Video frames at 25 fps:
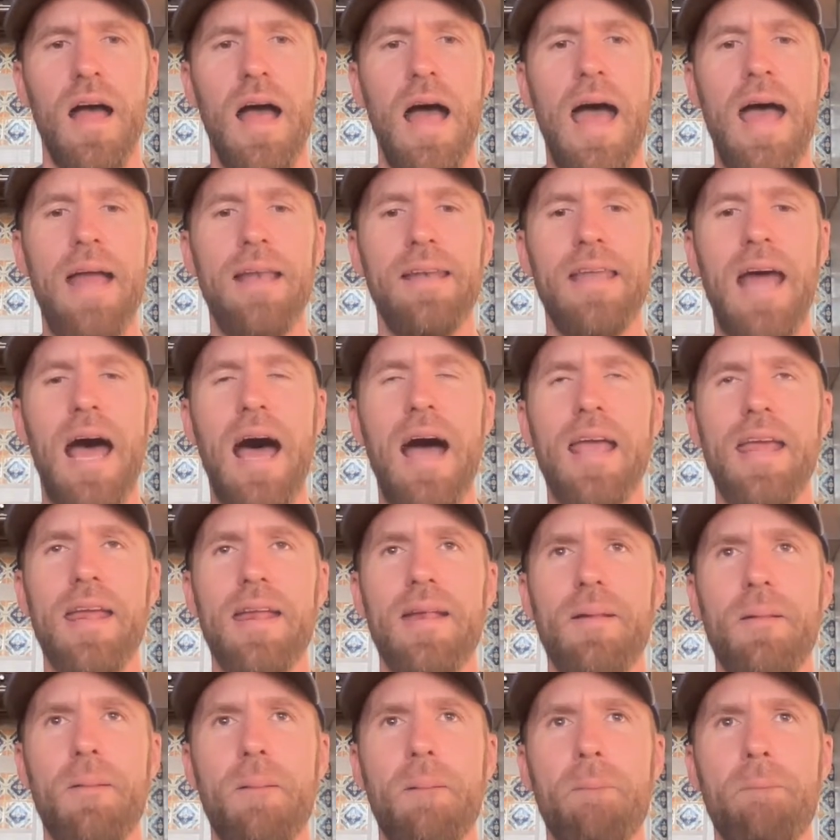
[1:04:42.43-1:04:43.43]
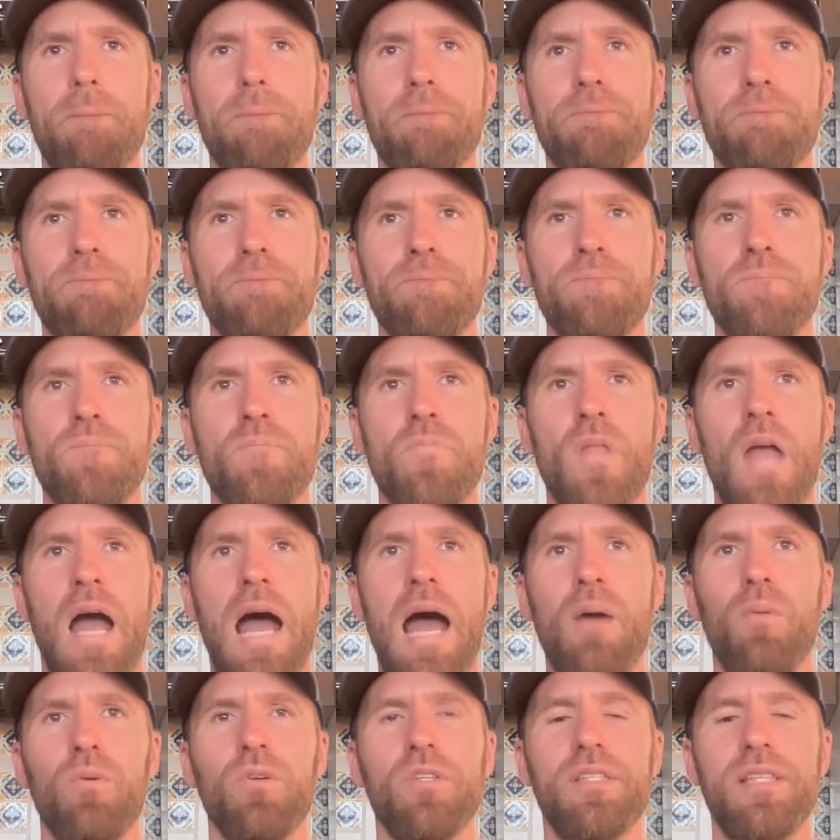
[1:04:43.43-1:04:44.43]
And I
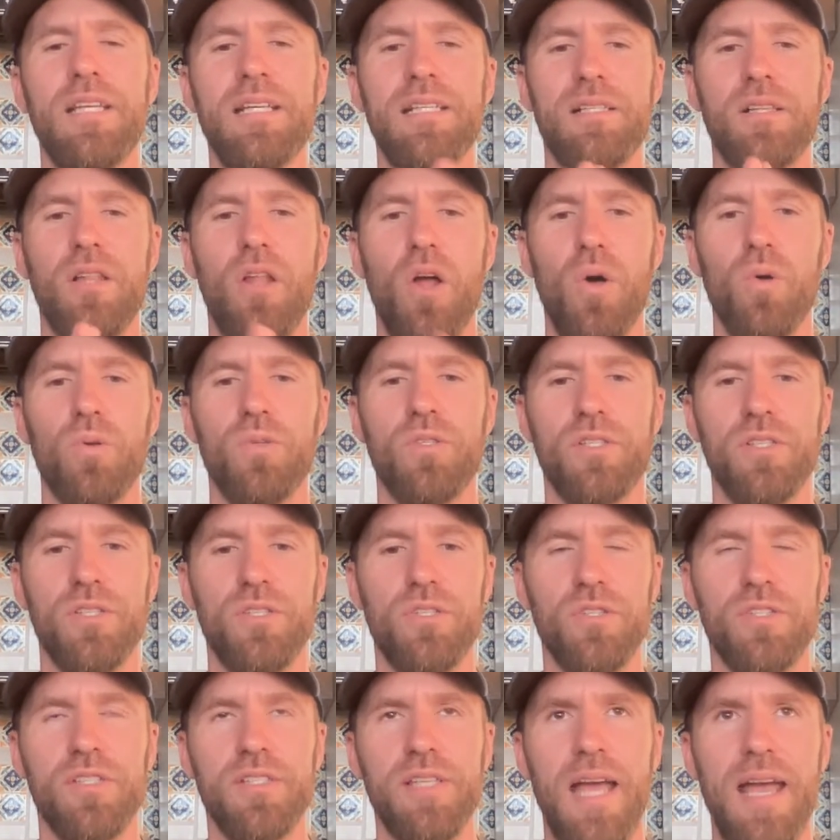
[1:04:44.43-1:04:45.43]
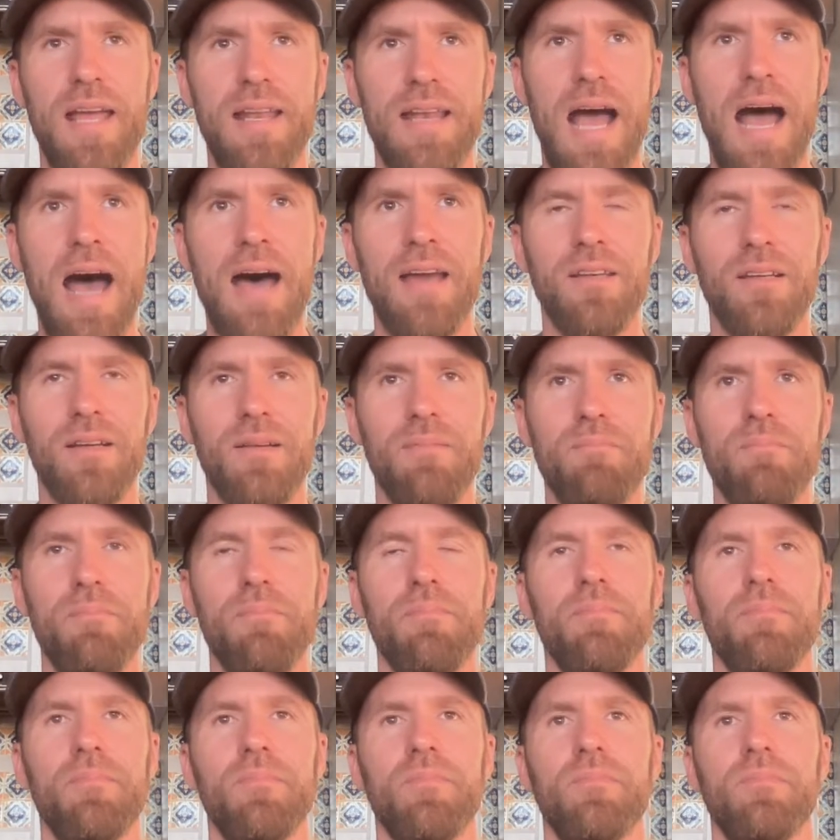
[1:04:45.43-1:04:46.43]
was this close to just saying, Adam,
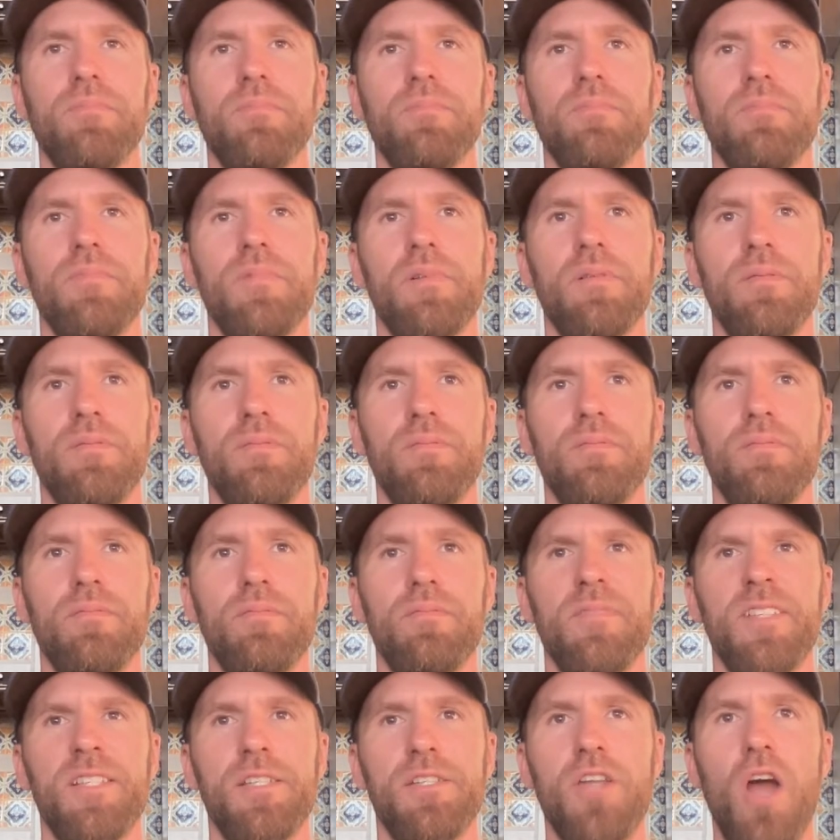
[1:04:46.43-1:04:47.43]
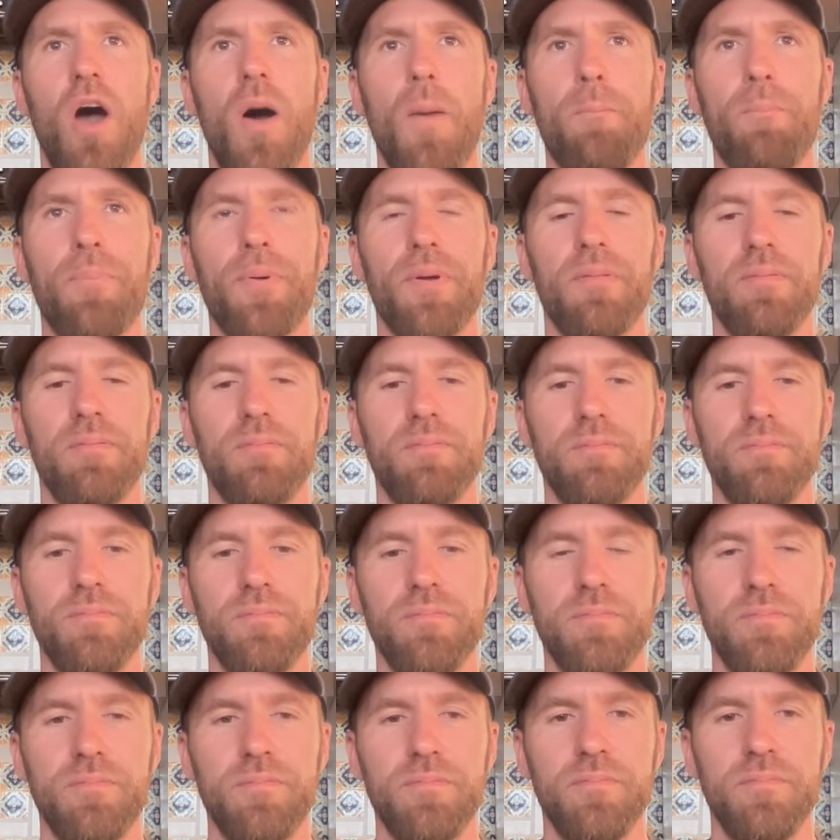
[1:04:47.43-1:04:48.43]
stop.
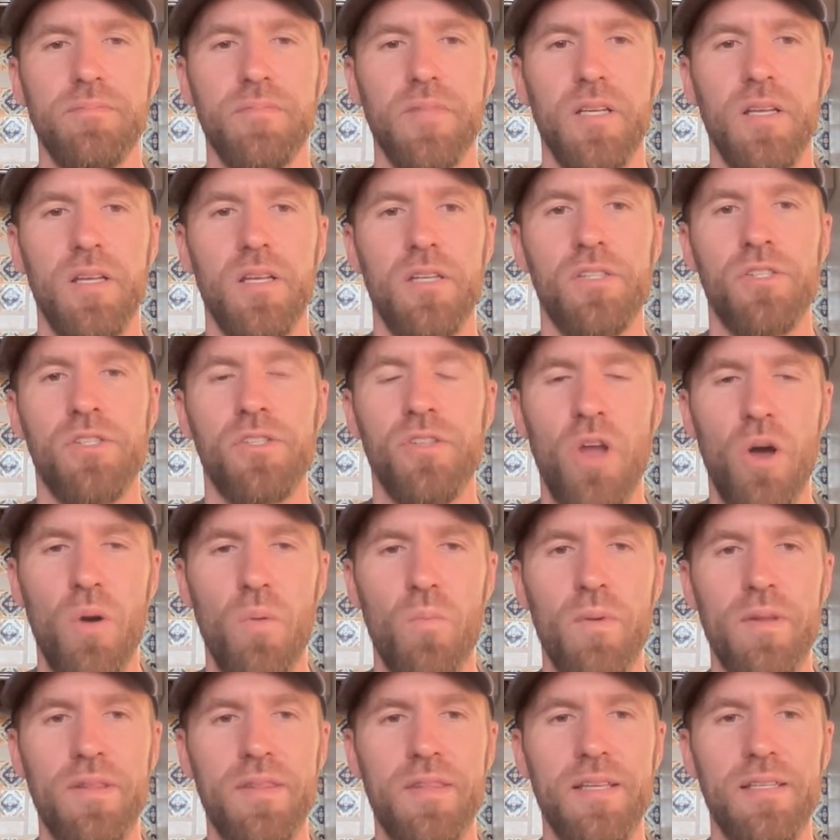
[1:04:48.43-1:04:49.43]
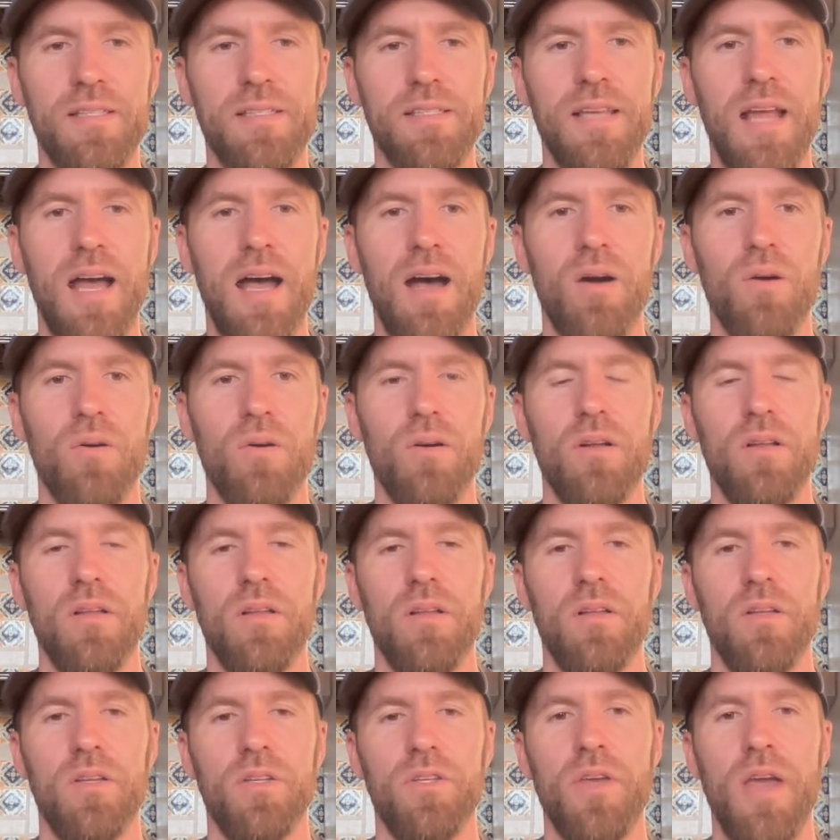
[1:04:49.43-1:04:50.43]
Stop with this now.
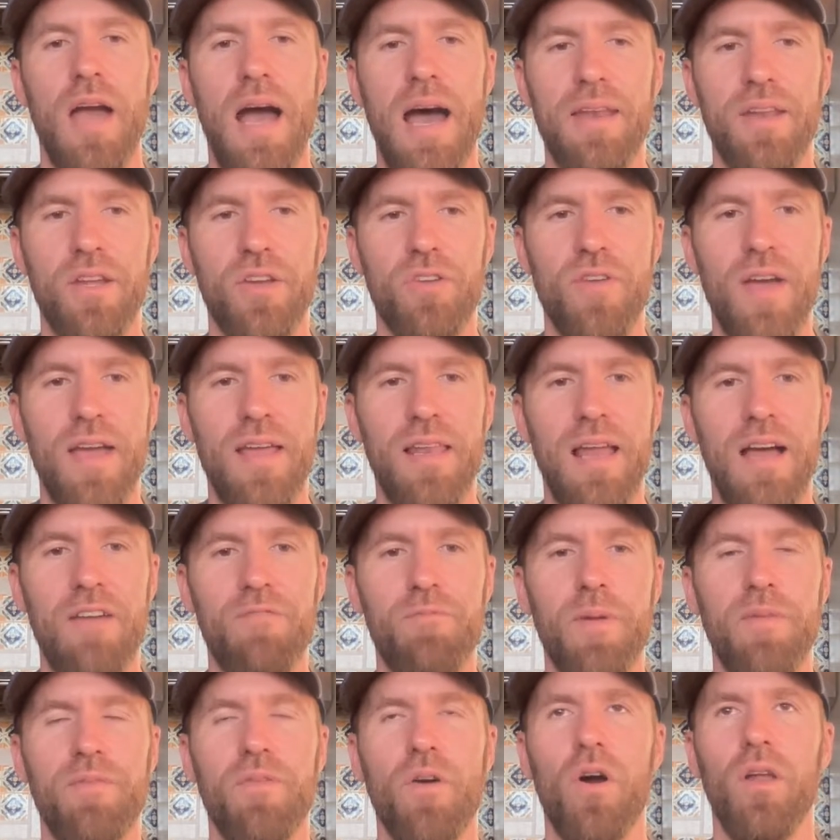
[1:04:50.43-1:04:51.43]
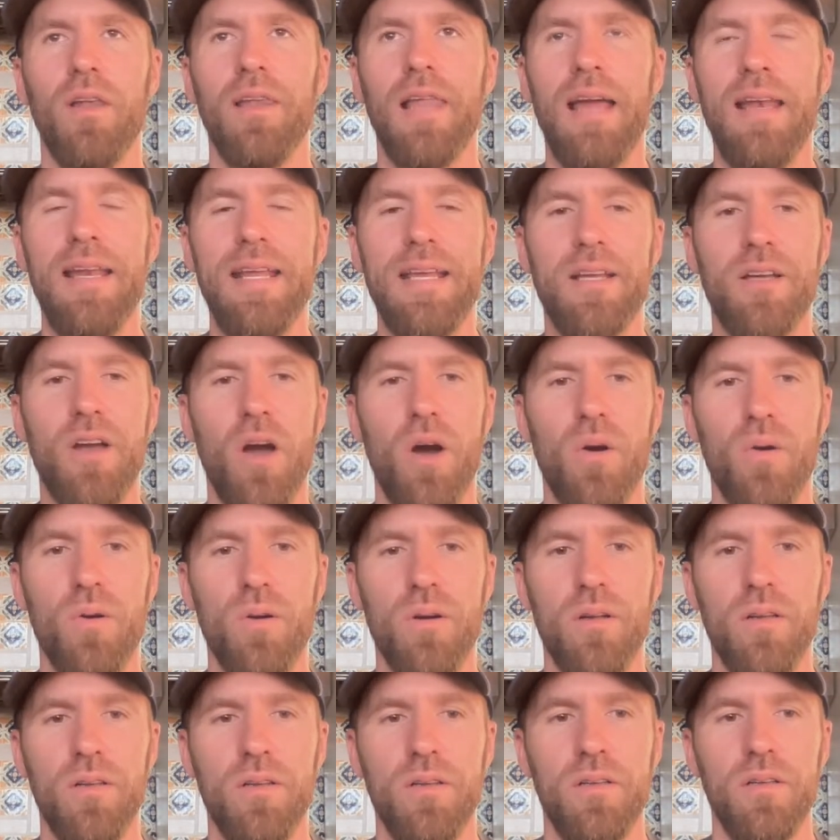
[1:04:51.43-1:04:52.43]
You had a great life before. Let it
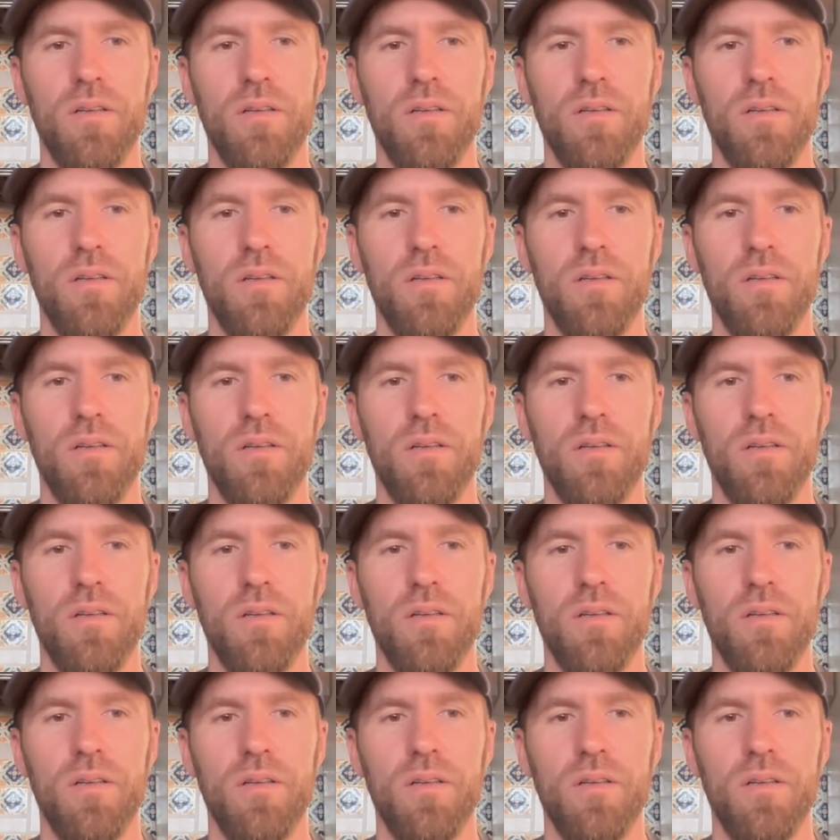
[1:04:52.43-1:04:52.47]
go.